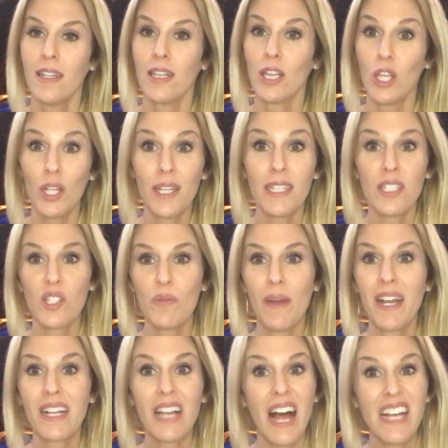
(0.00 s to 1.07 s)
look into
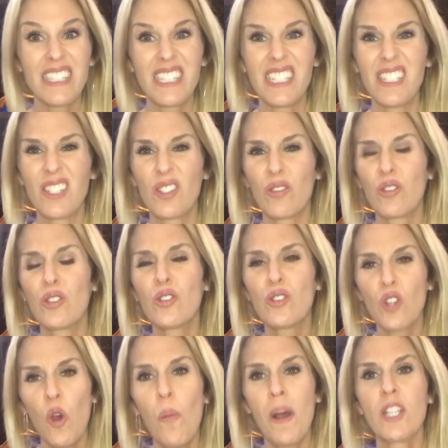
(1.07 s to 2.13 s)
my classes. There's
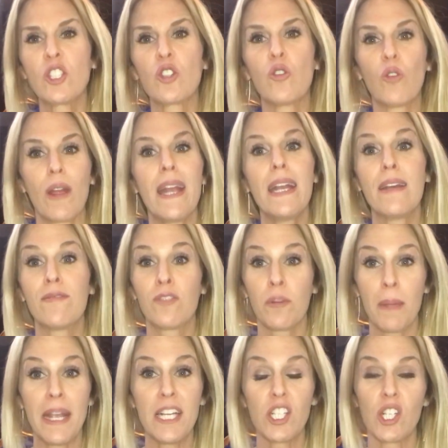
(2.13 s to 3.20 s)
so much great
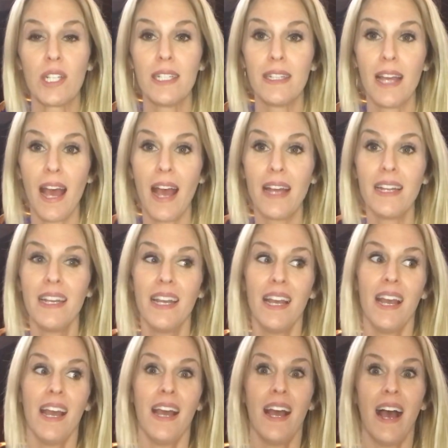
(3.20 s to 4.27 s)
information that
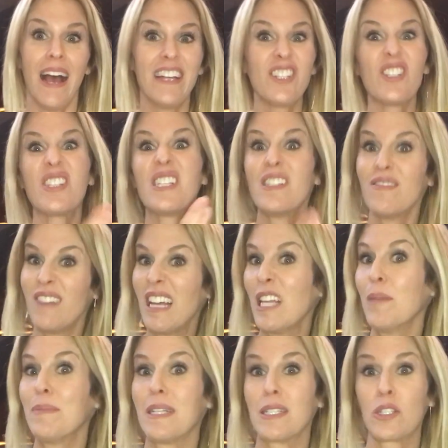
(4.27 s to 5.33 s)
I just
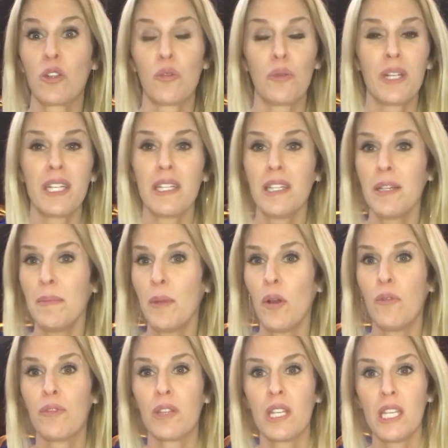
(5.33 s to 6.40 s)
developed as curriculum
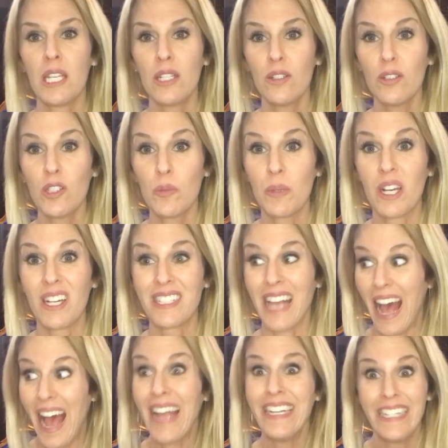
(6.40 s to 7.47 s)
over the years because
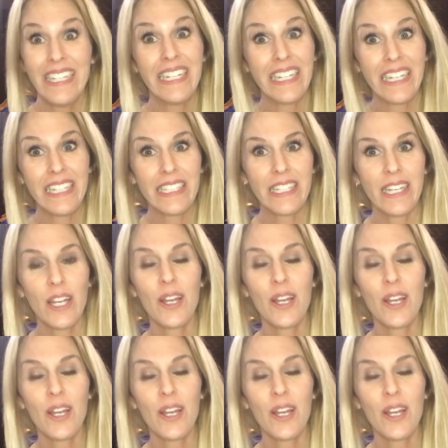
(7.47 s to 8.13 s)
I needed it